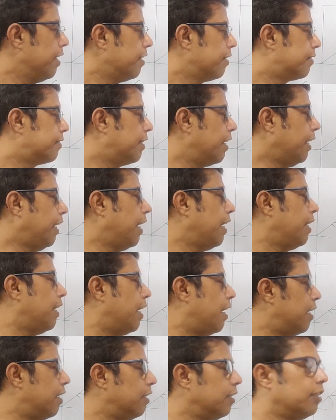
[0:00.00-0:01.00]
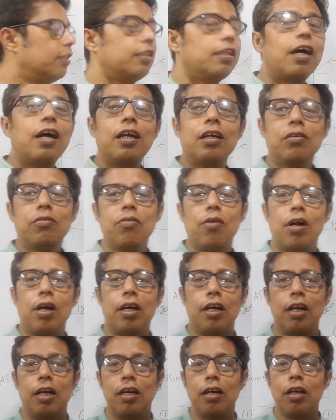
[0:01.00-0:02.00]
second and third
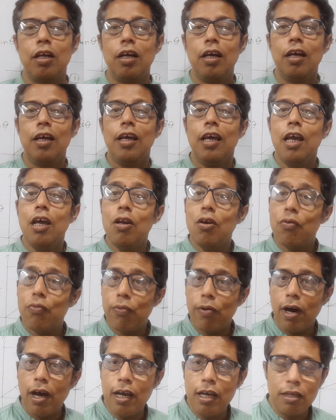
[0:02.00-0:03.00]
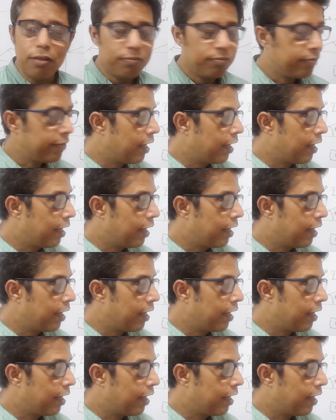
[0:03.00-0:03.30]
quadrant. You know why?